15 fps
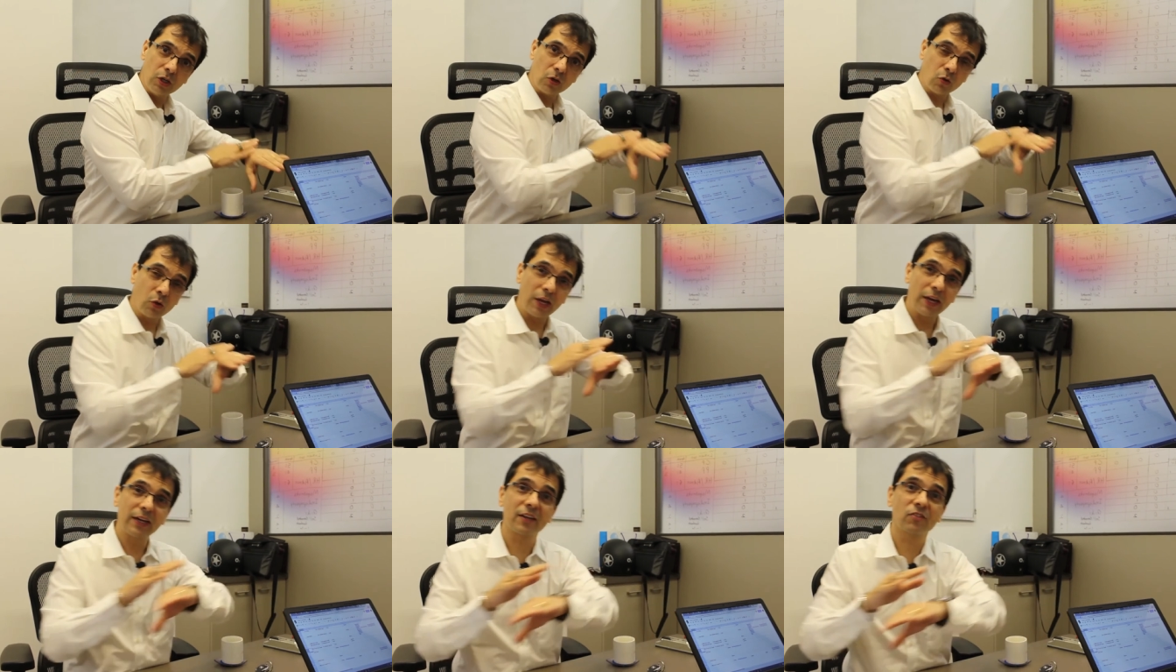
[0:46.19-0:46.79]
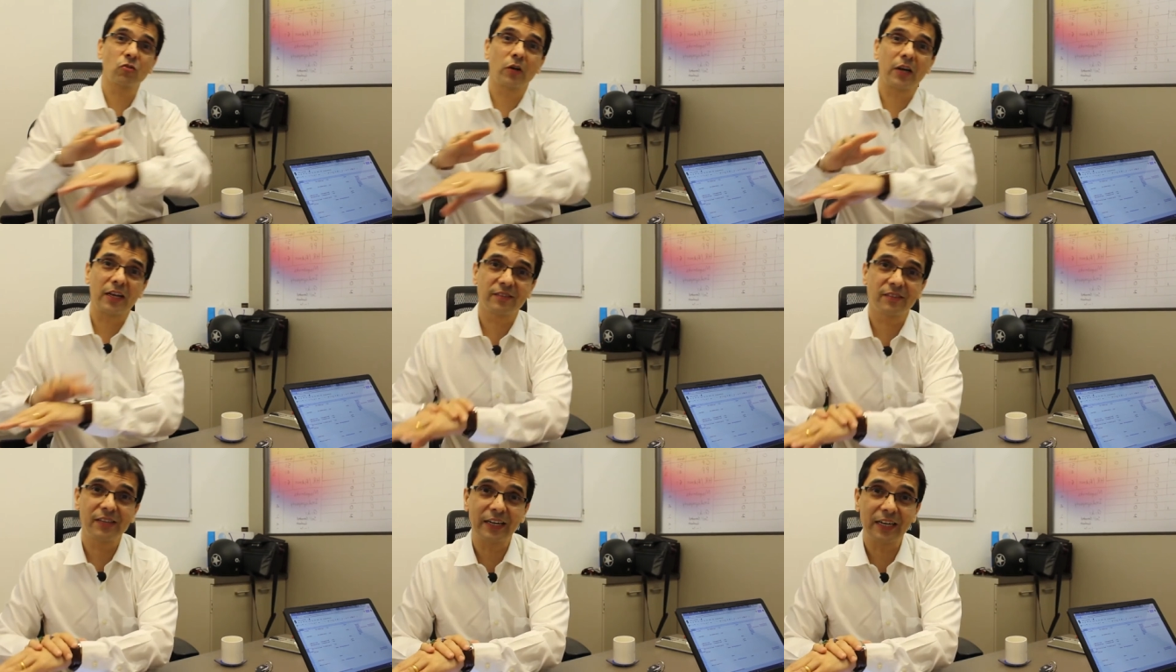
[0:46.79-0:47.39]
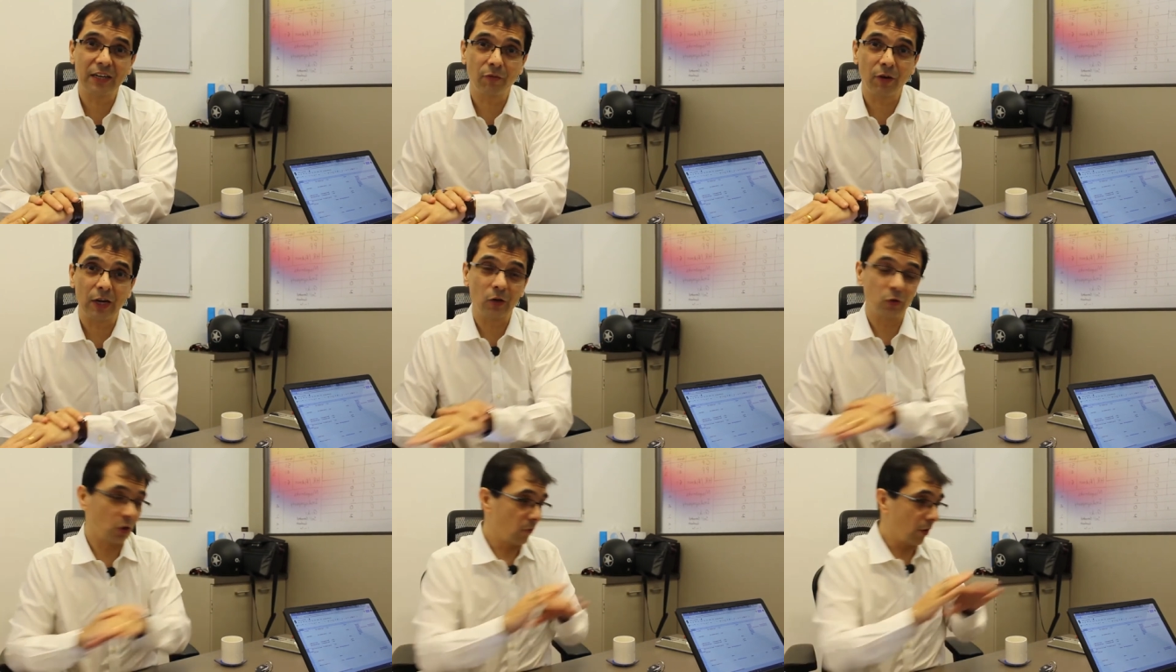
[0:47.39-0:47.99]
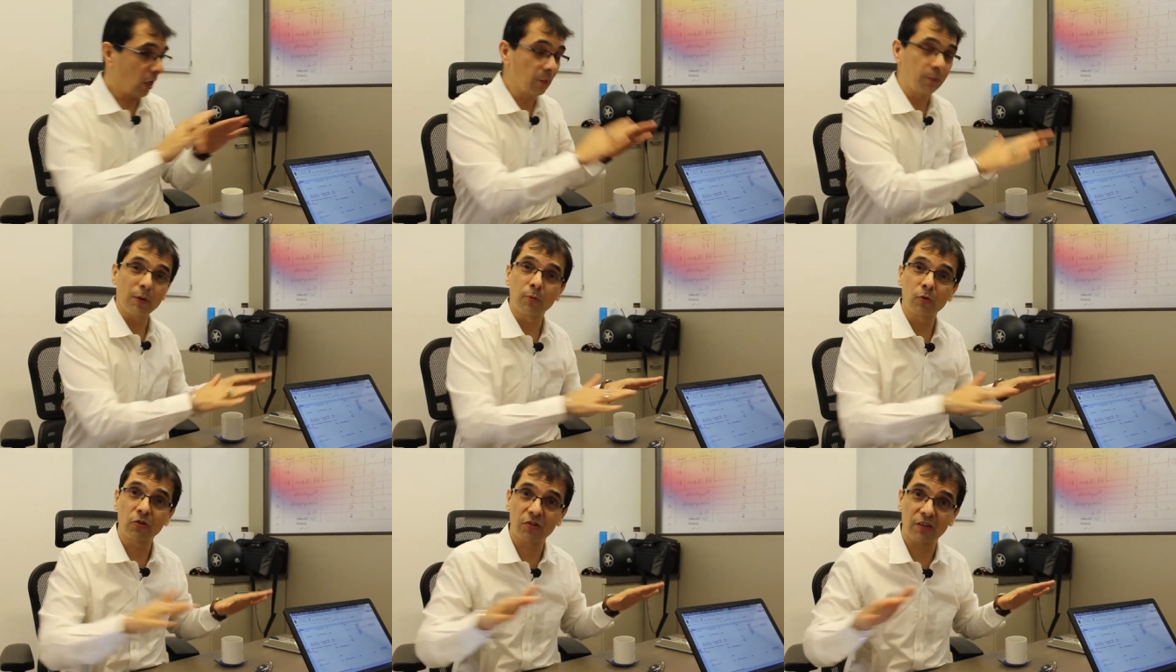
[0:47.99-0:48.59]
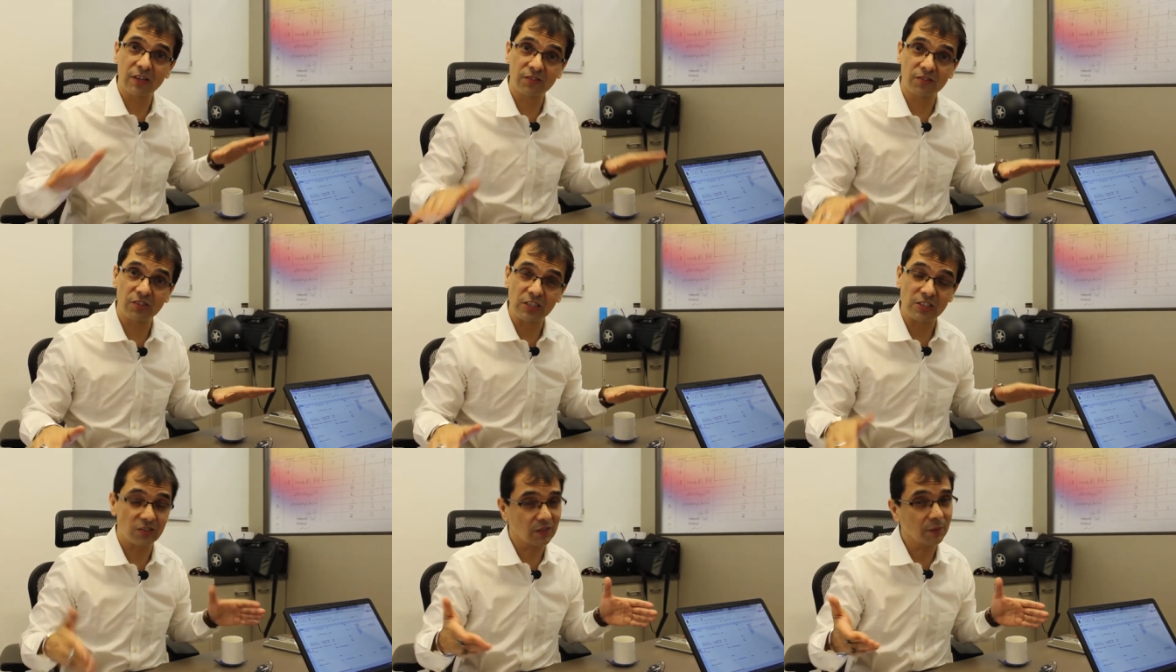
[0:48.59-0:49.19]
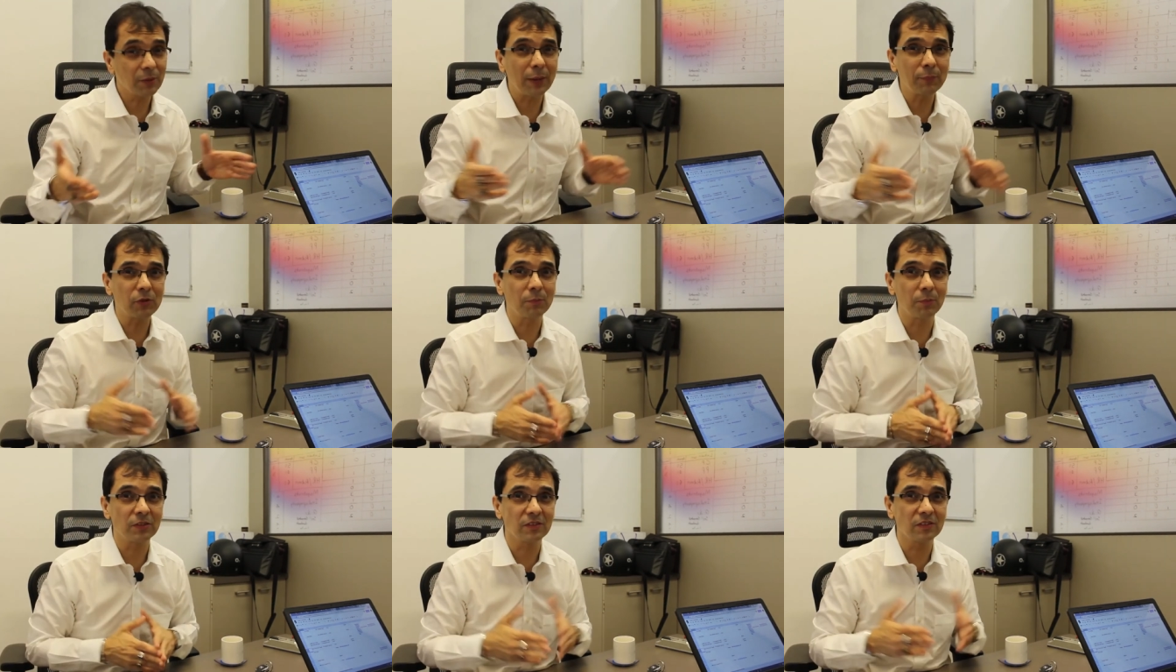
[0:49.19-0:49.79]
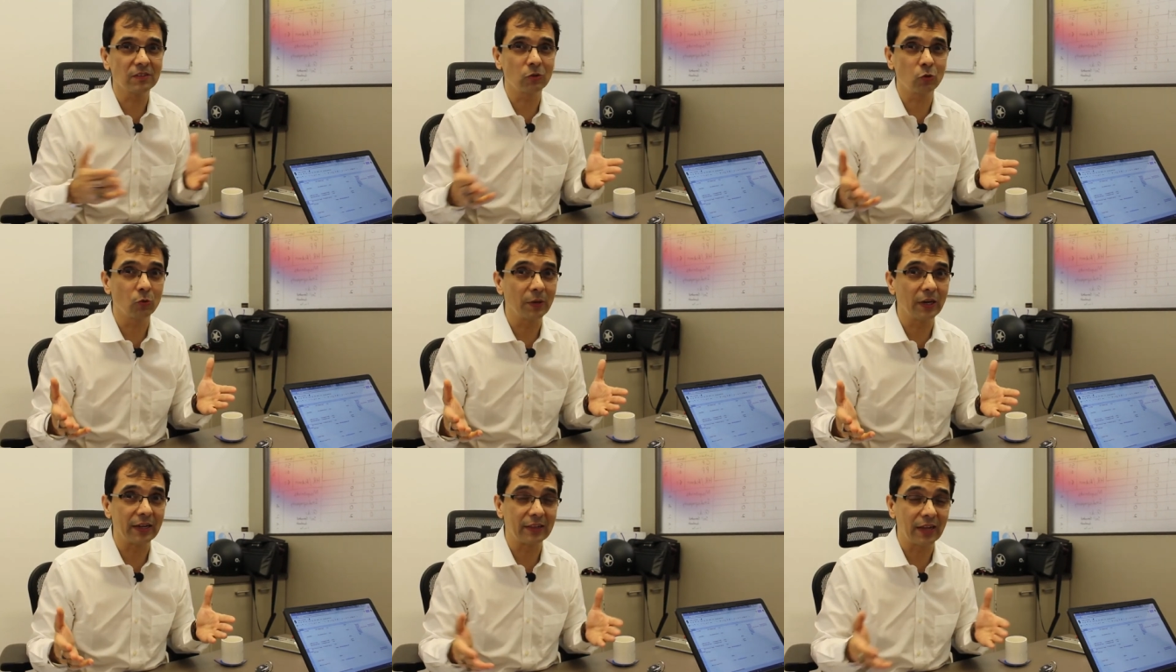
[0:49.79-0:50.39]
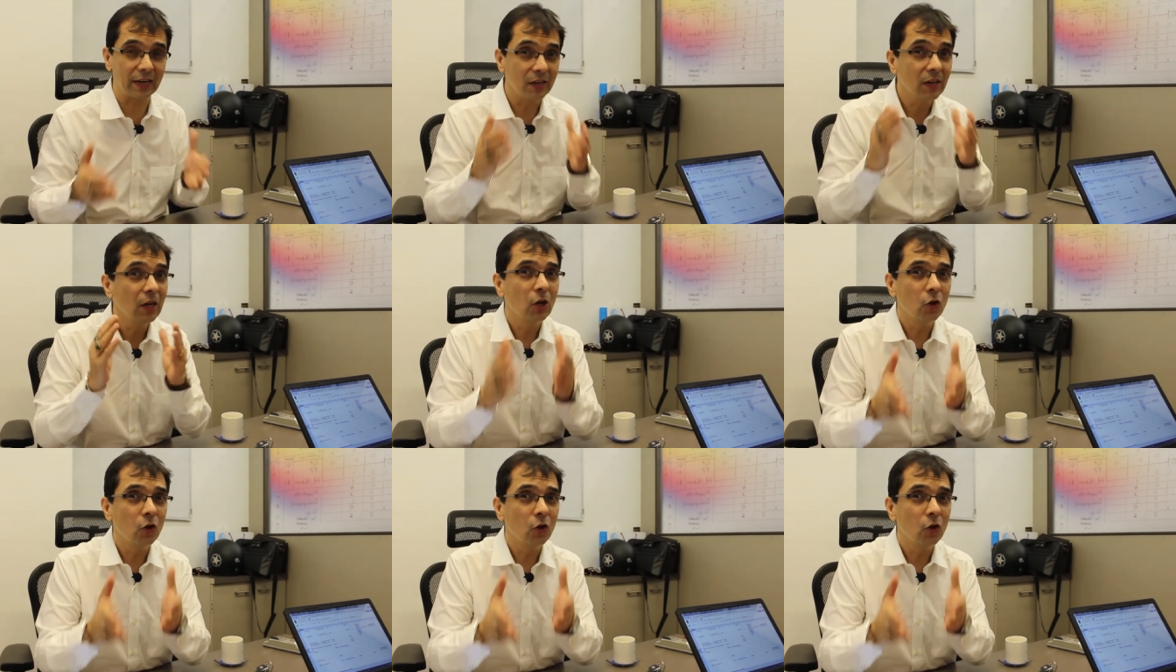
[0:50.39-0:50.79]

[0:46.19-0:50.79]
Today it has got aesthetic value. The value proposition has changed. Sometimes in business it could be like that.